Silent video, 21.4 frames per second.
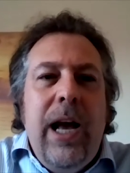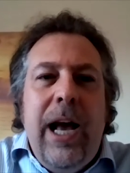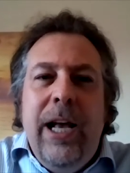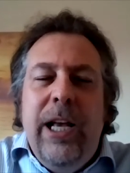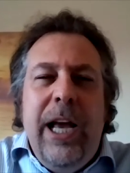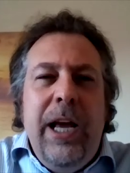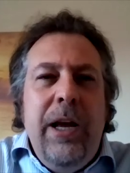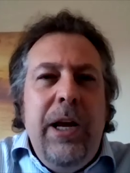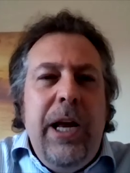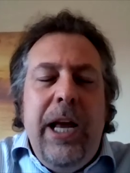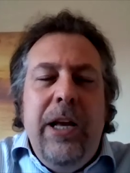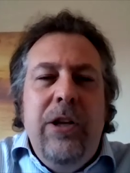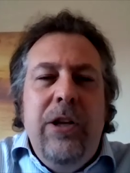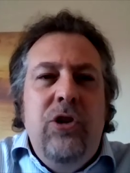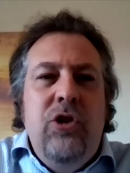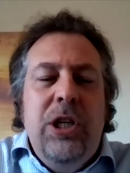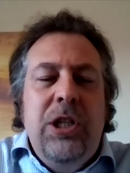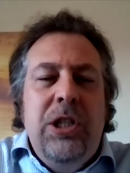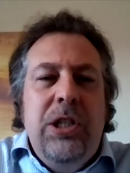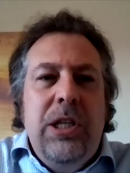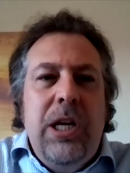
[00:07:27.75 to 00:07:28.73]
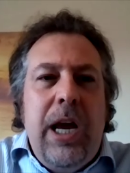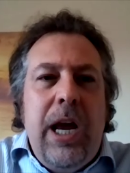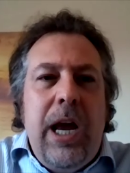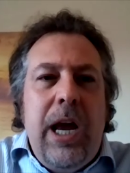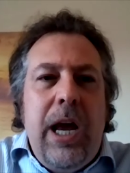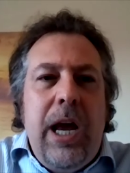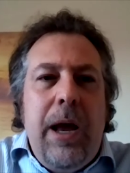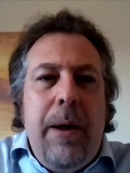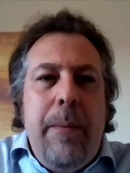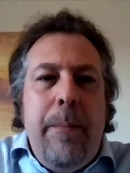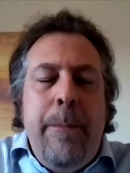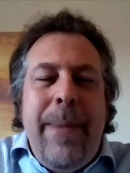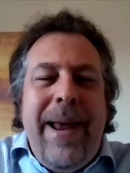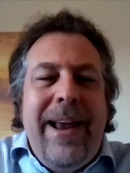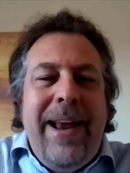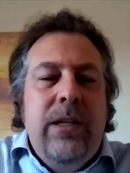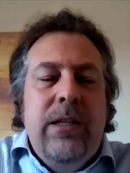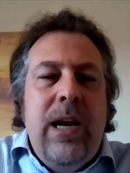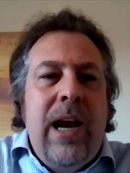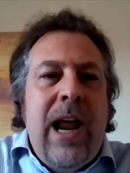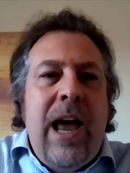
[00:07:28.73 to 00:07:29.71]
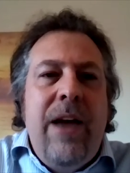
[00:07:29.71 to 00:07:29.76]
it just
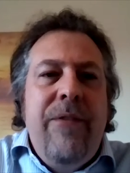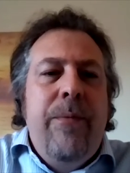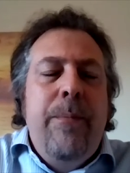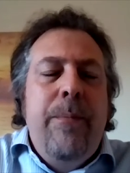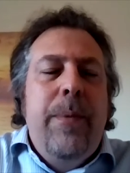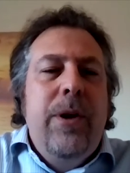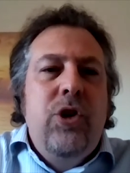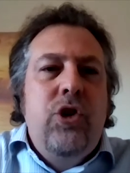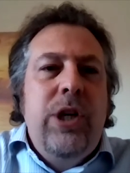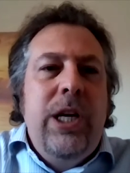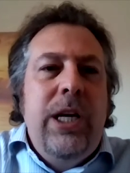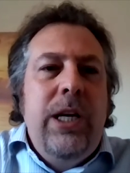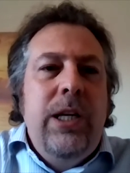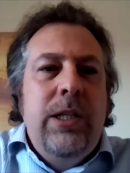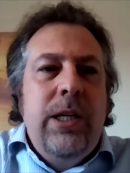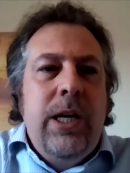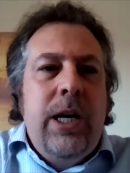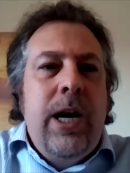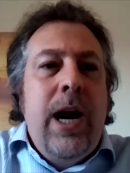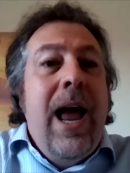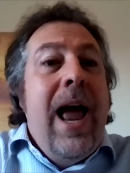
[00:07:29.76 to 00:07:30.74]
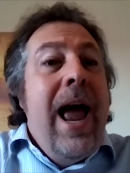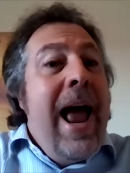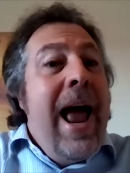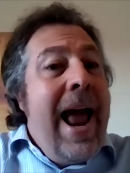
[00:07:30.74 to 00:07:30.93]
makes life much easier.